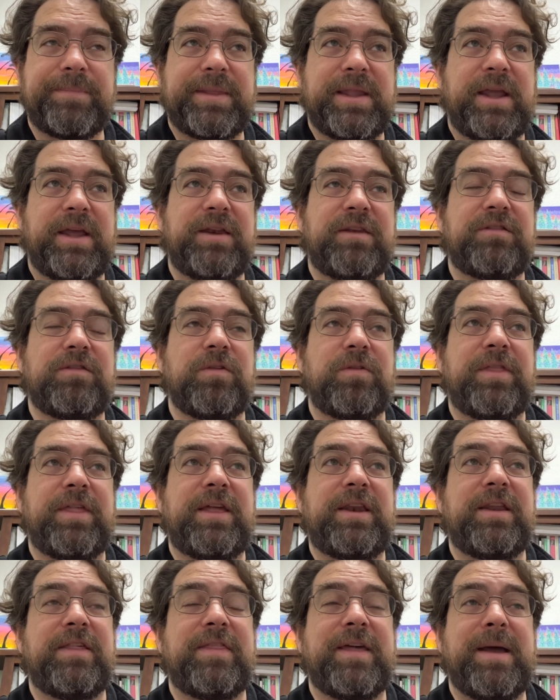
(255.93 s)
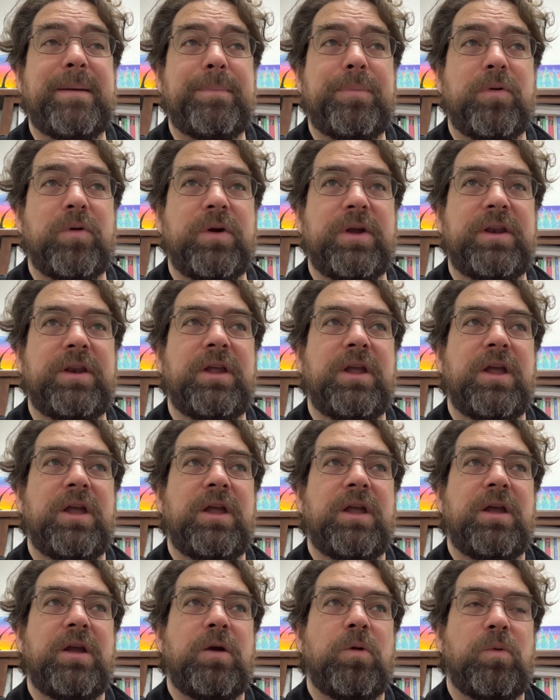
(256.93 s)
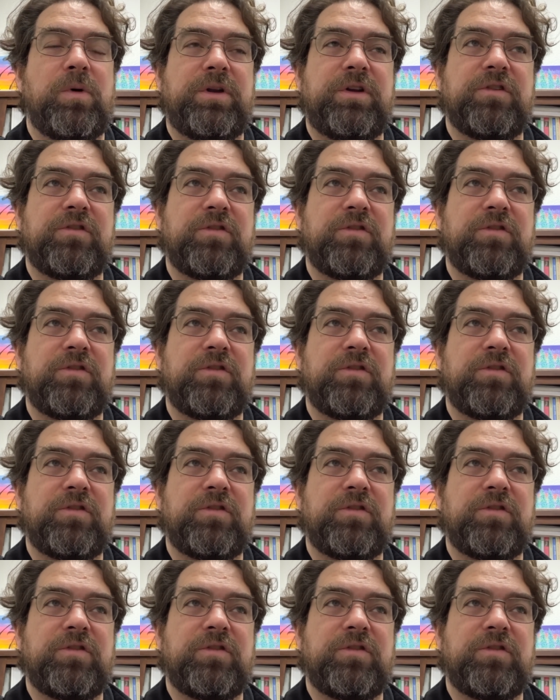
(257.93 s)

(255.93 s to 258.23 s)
And so then at that point, what you're